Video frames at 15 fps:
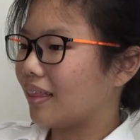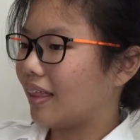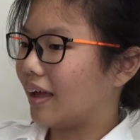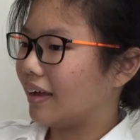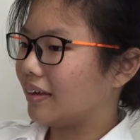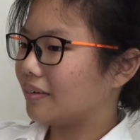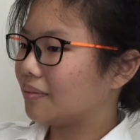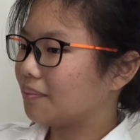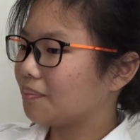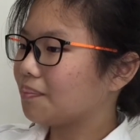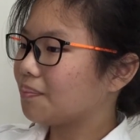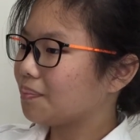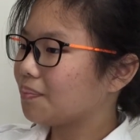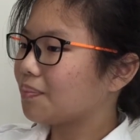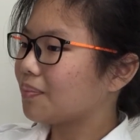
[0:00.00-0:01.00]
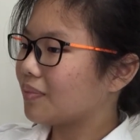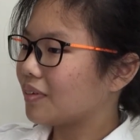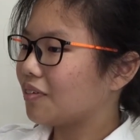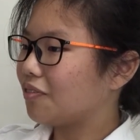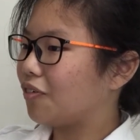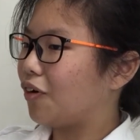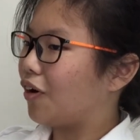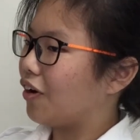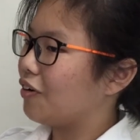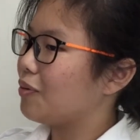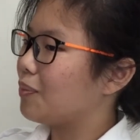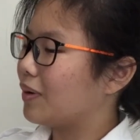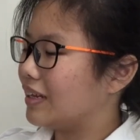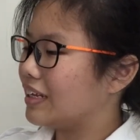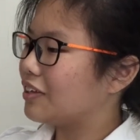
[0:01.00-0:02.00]
Like for
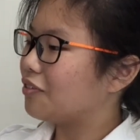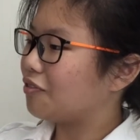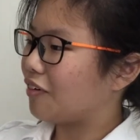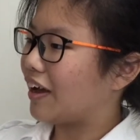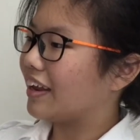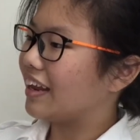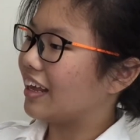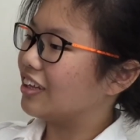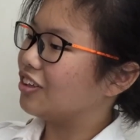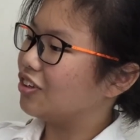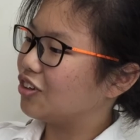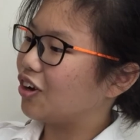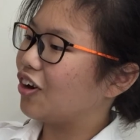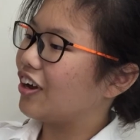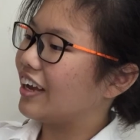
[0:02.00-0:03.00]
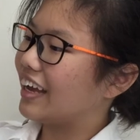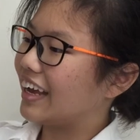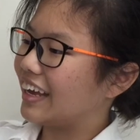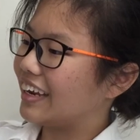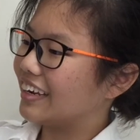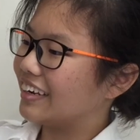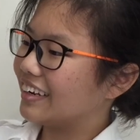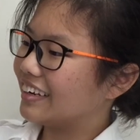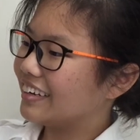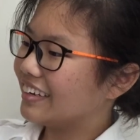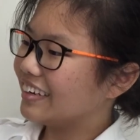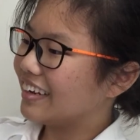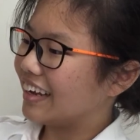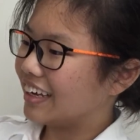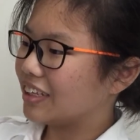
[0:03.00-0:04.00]
everybody's fun and joy and
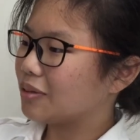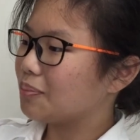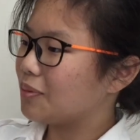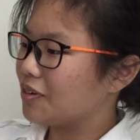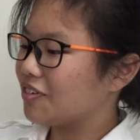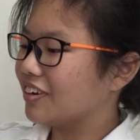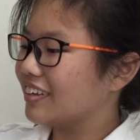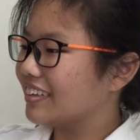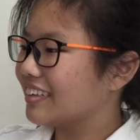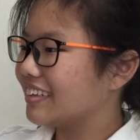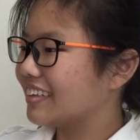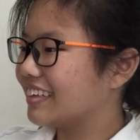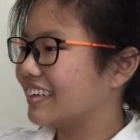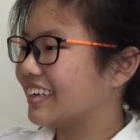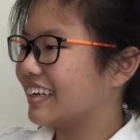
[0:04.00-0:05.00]
experience.